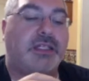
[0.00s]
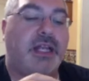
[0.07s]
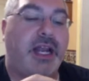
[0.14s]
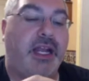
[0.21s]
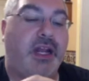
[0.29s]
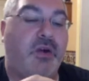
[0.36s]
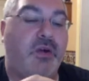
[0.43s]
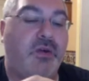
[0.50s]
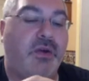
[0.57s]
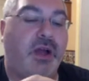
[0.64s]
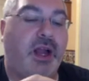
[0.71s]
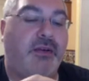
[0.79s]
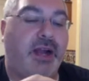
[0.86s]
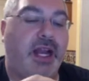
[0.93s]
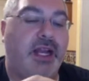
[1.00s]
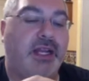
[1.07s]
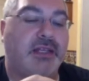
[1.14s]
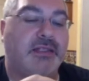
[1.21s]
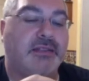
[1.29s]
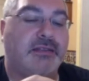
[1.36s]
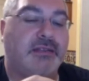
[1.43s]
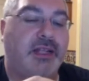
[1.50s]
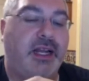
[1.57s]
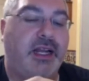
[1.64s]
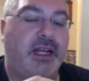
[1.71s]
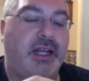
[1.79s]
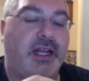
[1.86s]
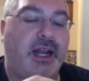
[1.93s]
And, all right.
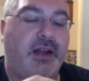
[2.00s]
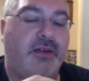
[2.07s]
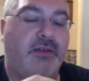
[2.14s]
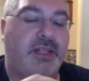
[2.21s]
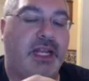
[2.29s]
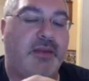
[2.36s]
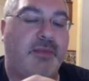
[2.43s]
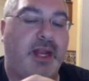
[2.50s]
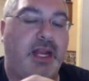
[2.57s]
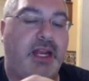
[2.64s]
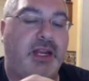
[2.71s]
And I don't think I'm